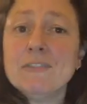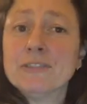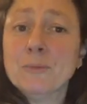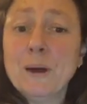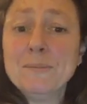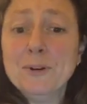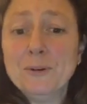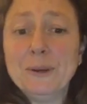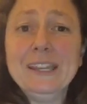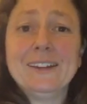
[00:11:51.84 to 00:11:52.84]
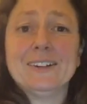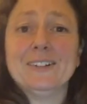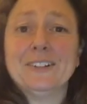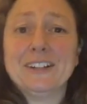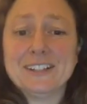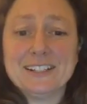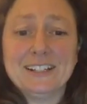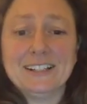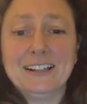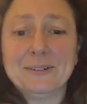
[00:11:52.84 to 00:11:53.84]
for one more week on
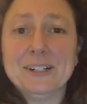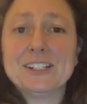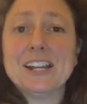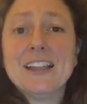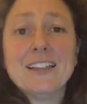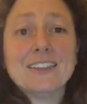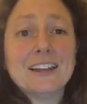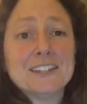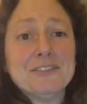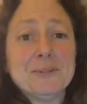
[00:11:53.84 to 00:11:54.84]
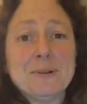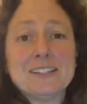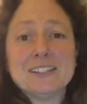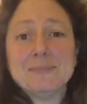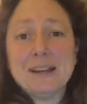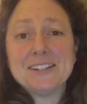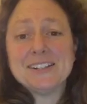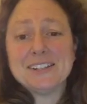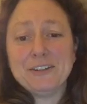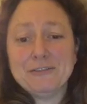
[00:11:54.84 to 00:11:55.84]
understanding language. Thanks for your
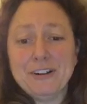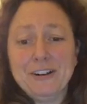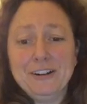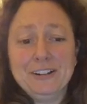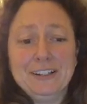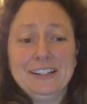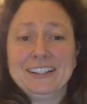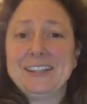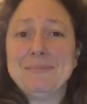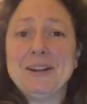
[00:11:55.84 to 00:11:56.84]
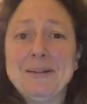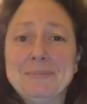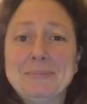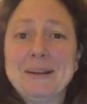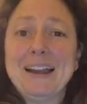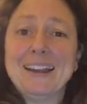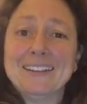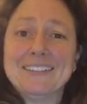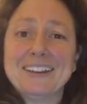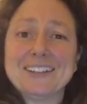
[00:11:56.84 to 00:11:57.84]
participation so far. Keep it up,
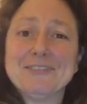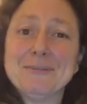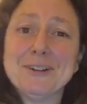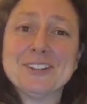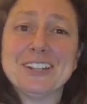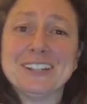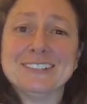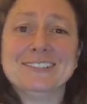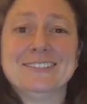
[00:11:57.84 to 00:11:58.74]
and thanks for watching.